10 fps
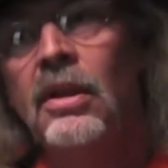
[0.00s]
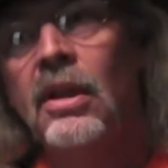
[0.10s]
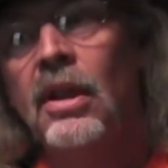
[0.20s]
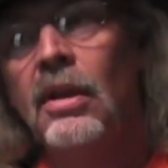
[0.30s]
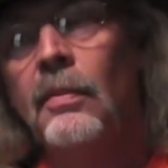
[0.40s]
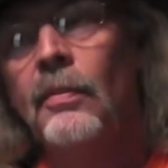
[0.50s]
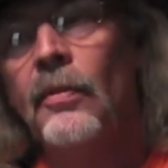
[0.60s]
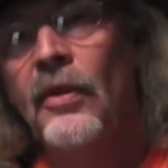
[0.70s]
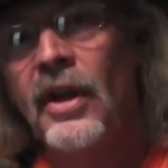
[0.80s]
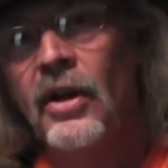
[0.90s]
uh,
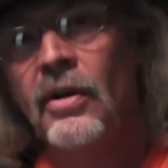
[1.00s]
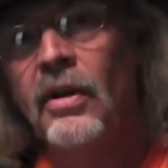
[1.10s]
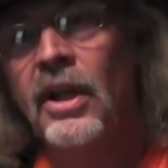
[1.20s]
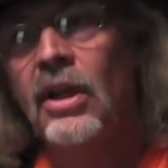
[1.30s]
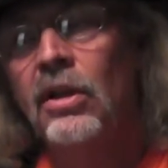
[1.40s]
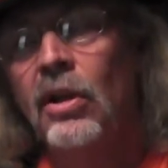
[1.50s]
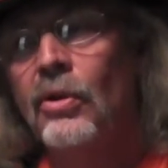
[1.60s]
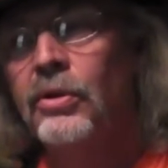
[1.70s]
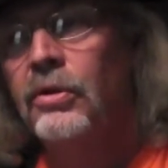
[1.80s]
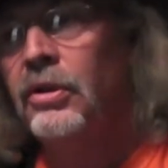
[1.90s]
thinner and
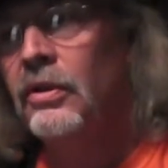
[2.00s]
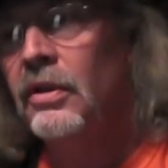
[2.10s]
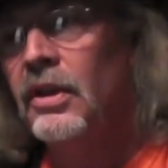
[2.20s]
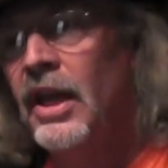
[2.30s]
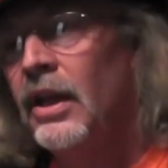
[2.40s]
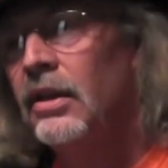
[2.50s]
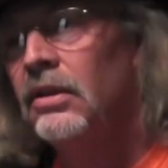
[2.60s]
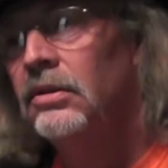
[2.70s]
closer to the neck